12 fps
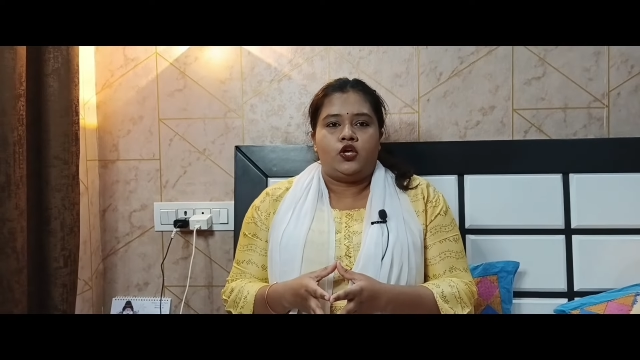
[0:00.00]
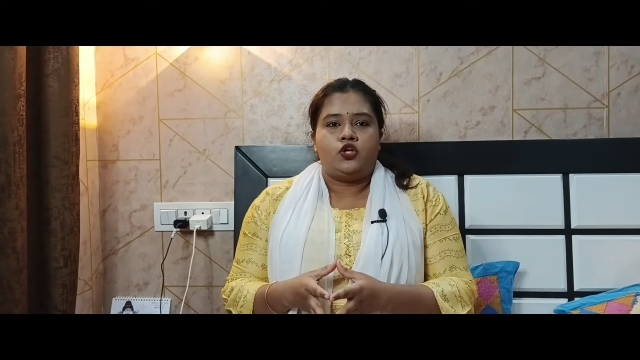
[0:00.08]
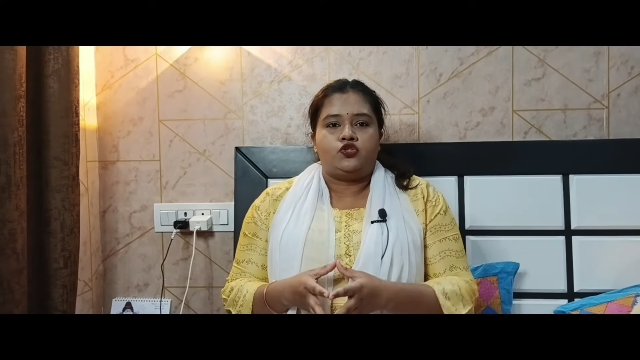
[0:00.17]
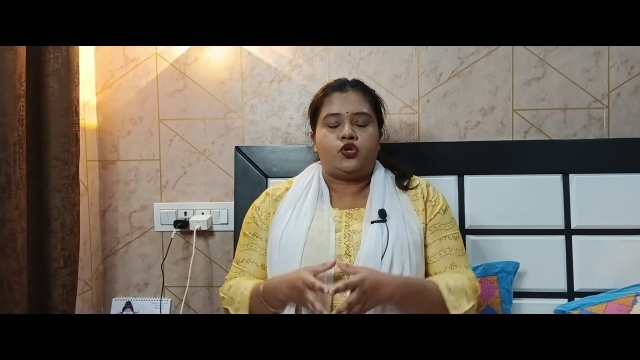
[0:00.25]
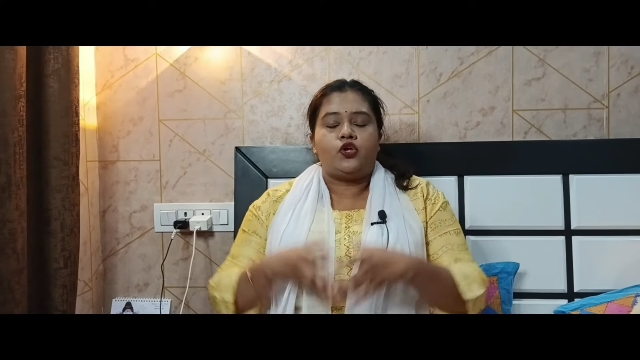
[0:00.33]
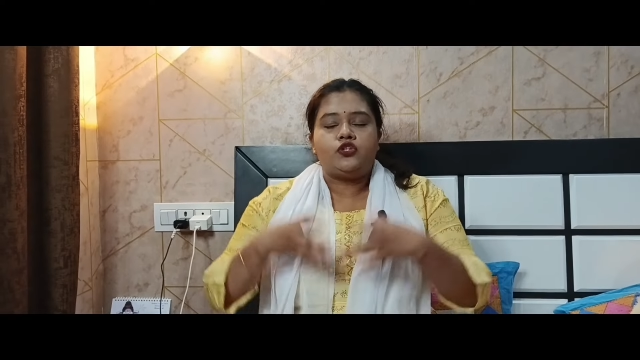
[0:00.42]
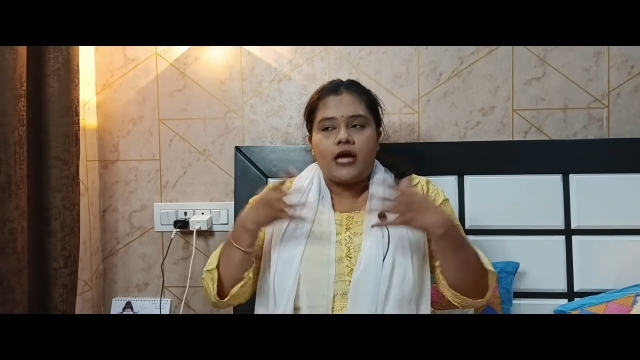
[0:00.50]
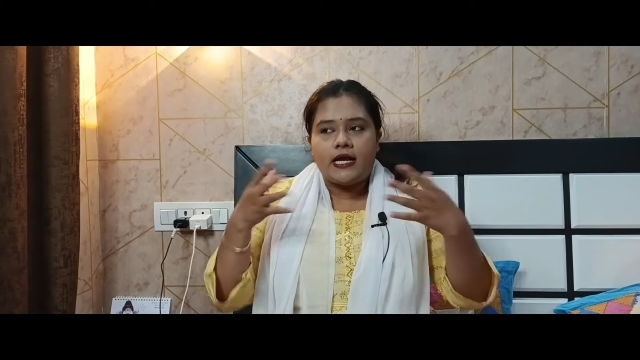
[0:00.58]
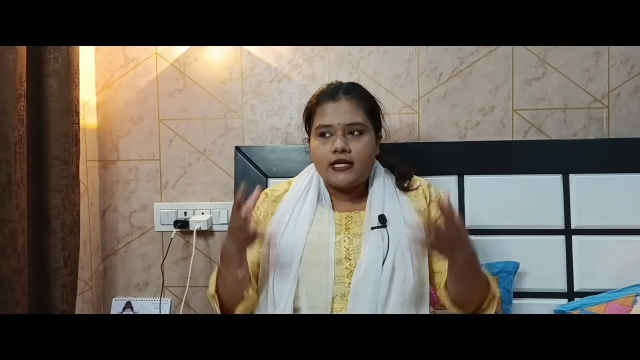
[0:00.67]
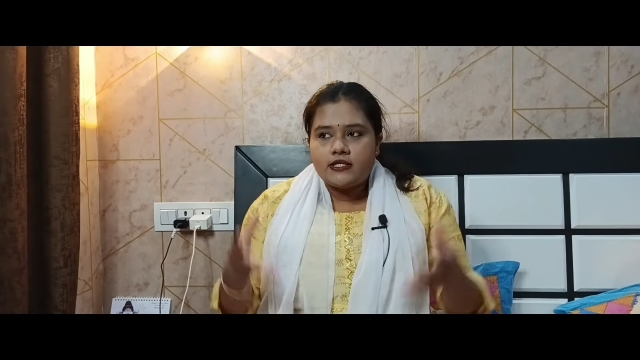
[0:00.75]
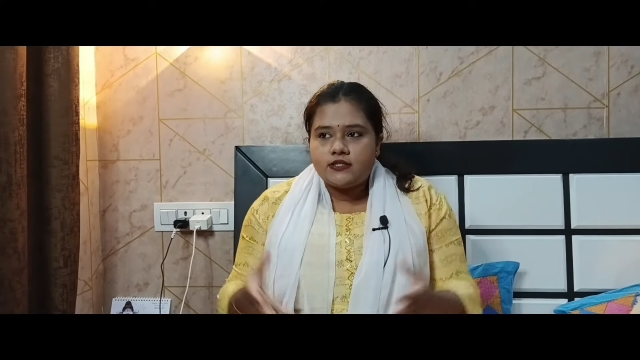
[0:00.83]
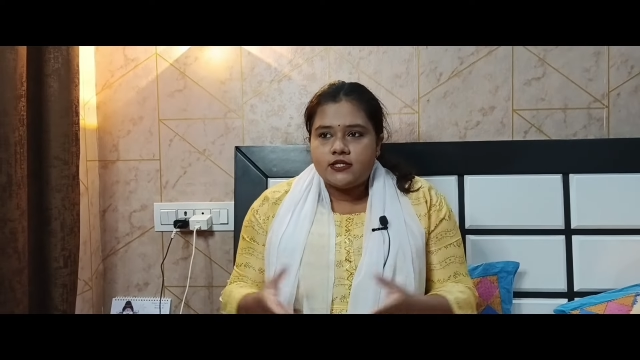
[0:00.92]
So your
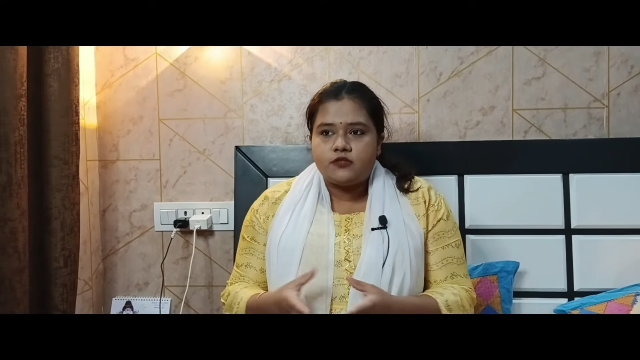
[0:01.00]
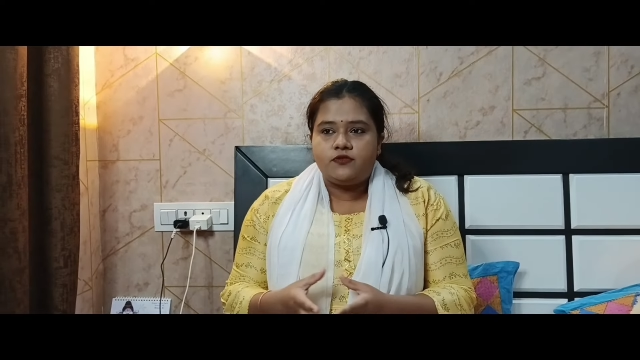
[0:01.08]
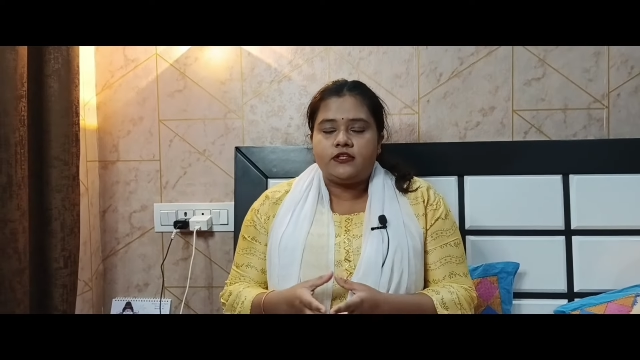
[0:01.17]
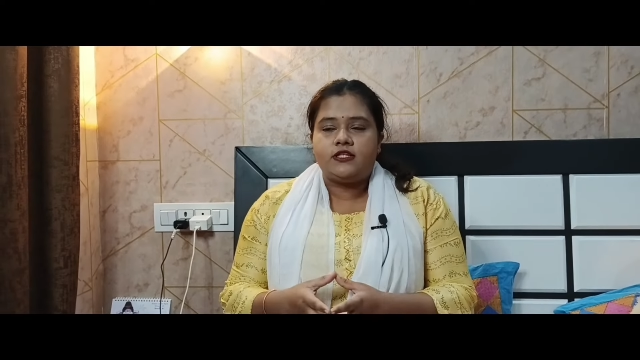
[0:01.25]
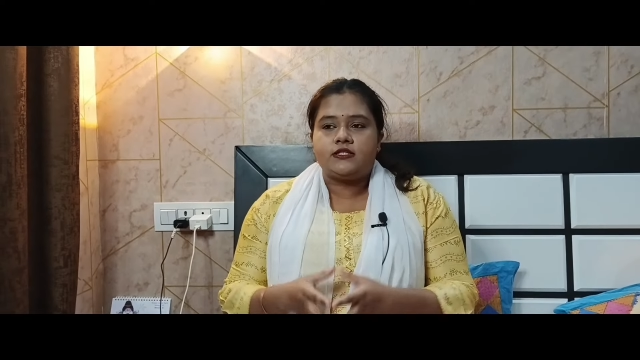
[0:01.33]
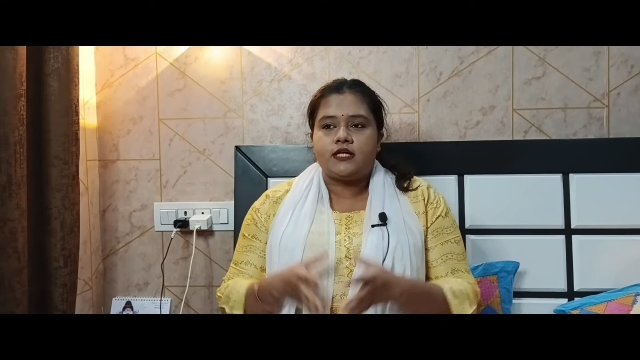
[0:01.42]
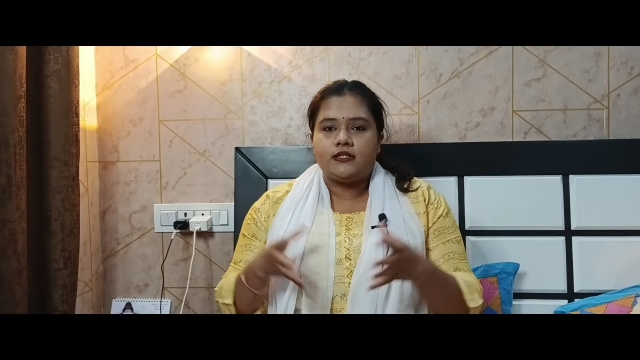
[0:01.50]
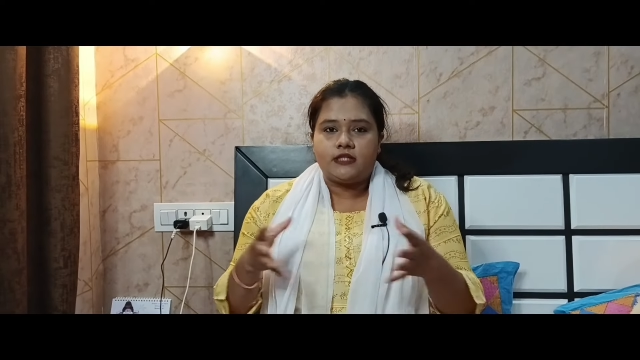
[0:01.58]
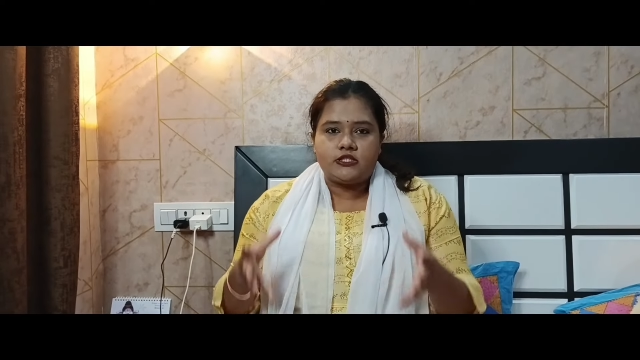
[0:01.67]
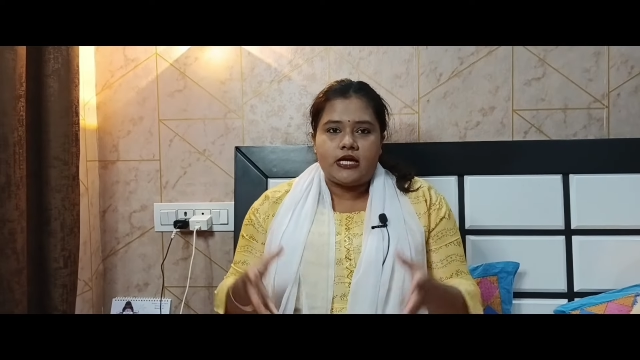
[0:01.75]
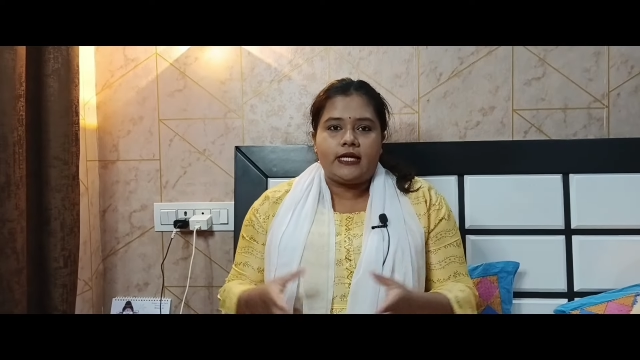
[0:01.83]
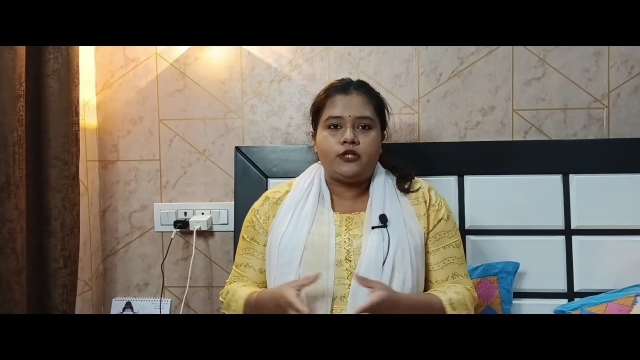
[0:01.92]
challenges with this
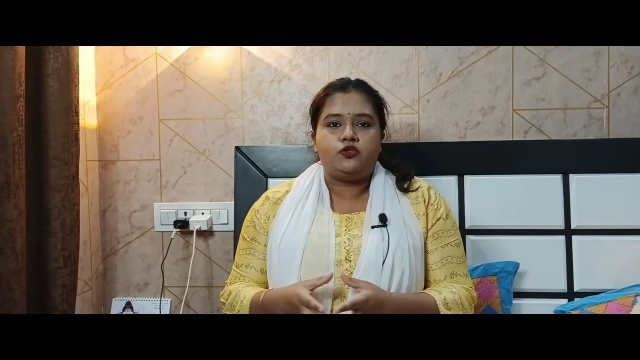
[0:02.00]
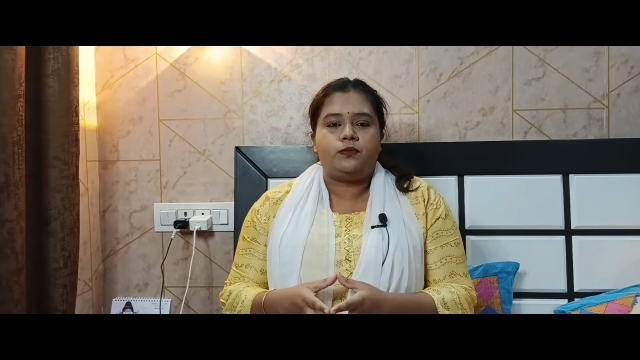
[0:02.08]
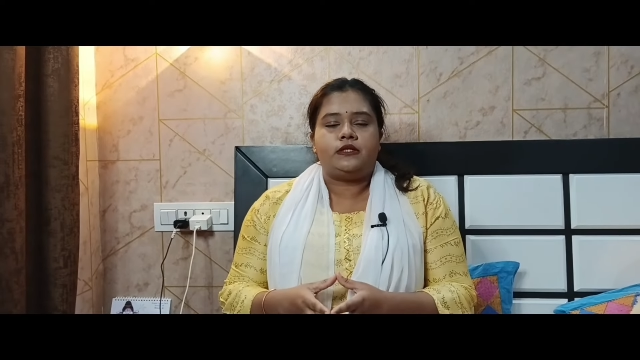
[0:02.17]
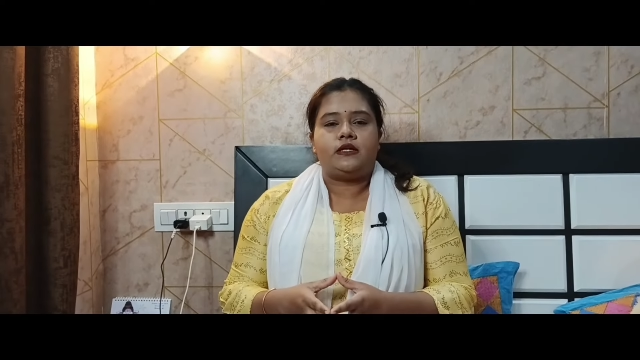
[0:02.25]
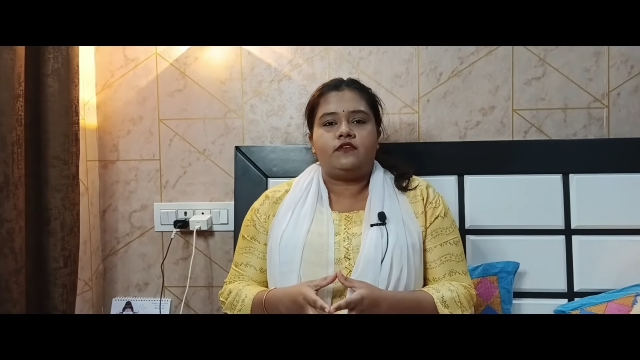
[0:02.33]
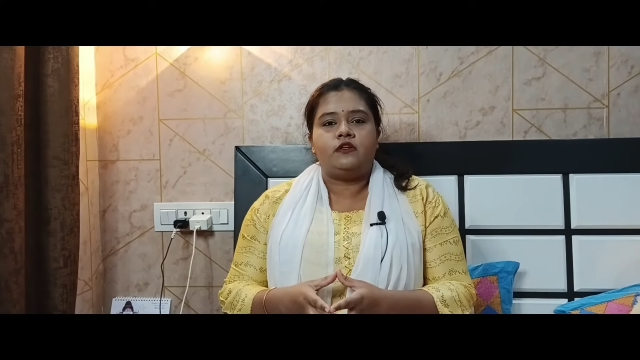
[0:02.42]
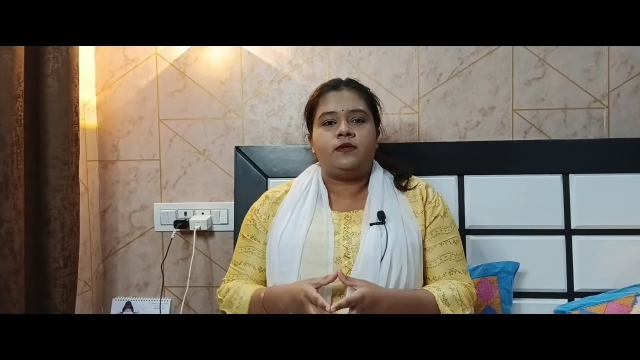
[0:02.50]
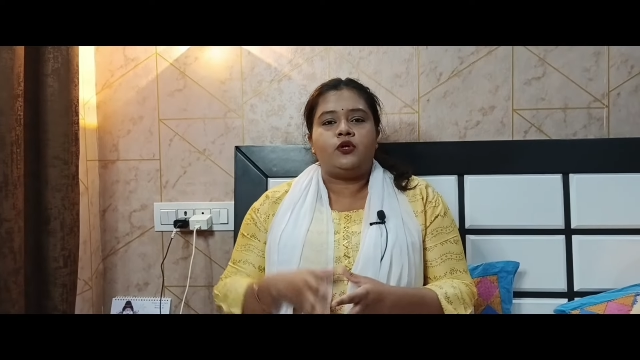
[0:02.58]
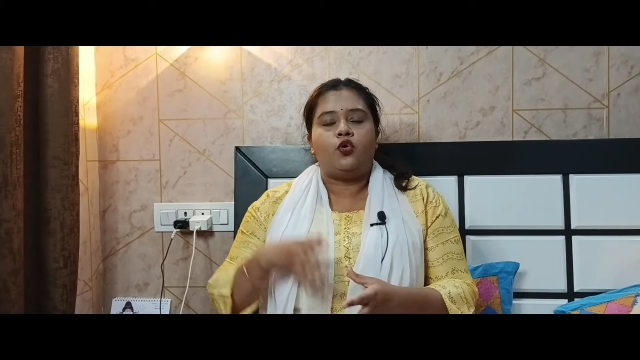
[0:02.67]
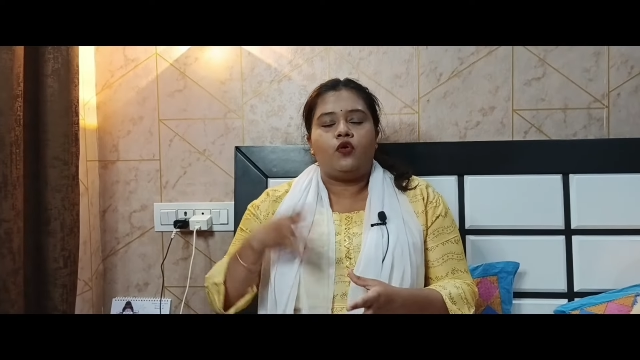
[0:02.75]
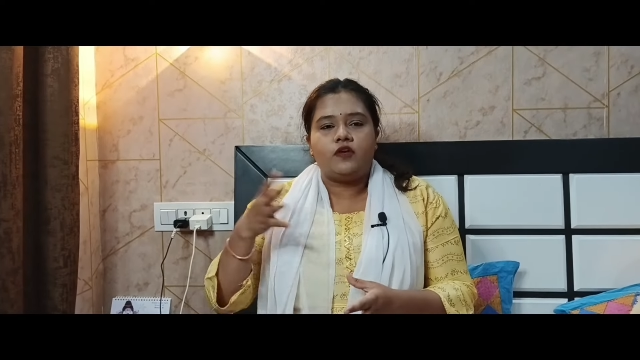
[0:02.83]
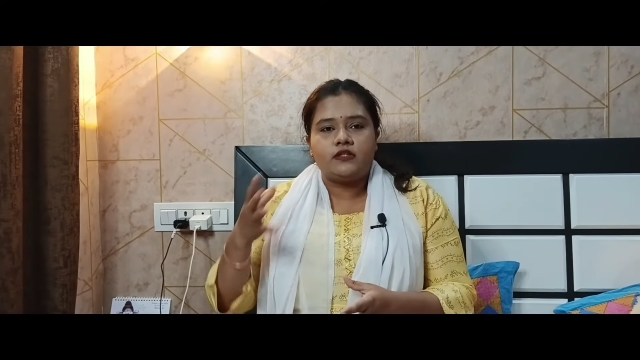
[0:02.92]
Atichari Jupiter will be
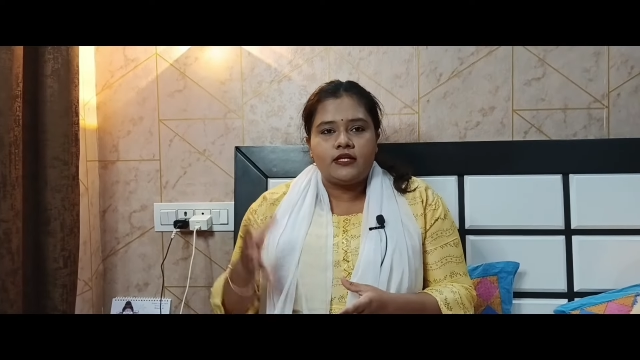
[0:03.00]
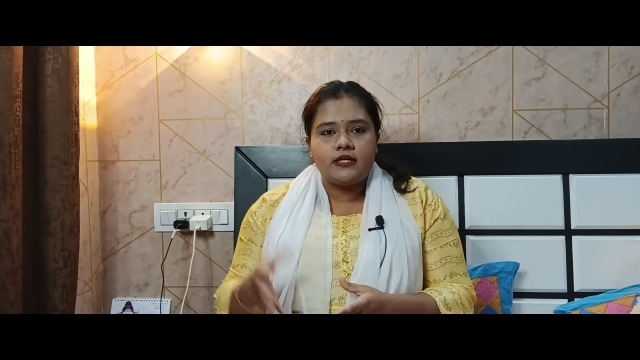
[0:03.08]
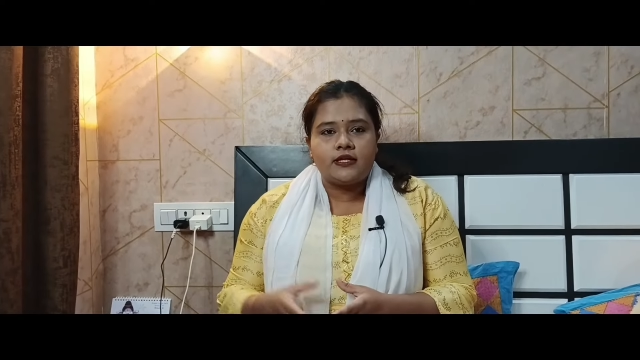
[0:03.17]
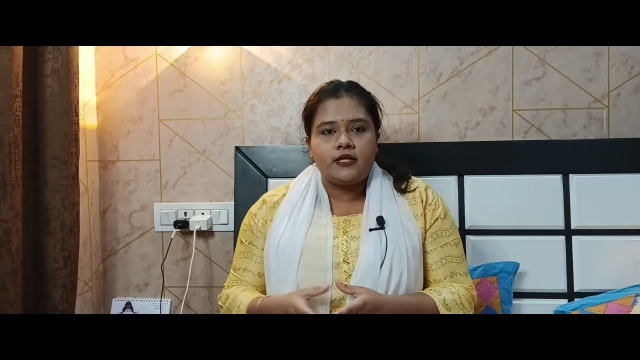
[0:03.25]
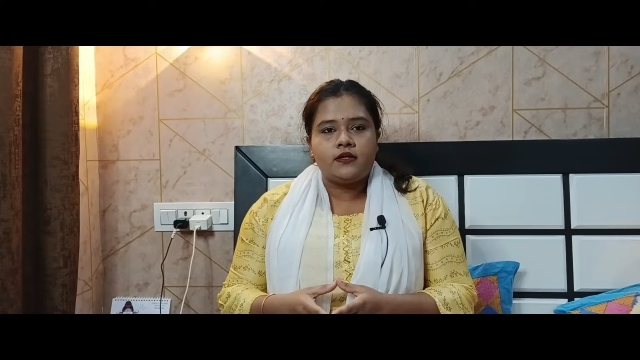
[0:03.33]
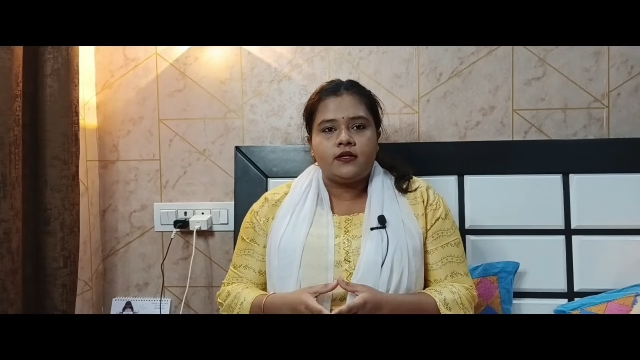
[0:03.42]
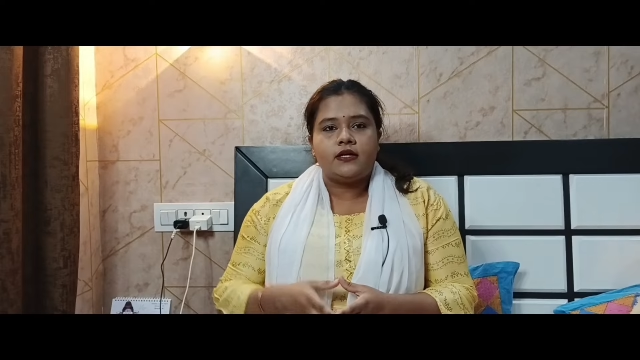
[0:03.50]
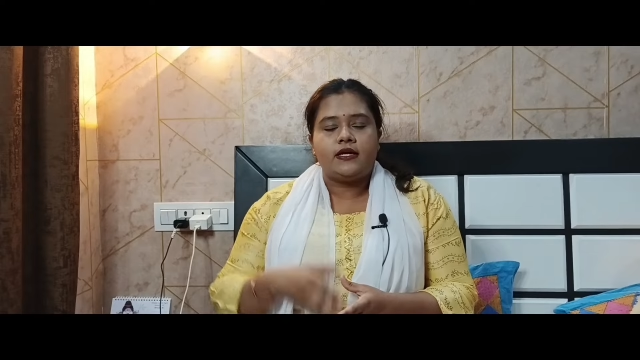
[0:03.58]
overthinking,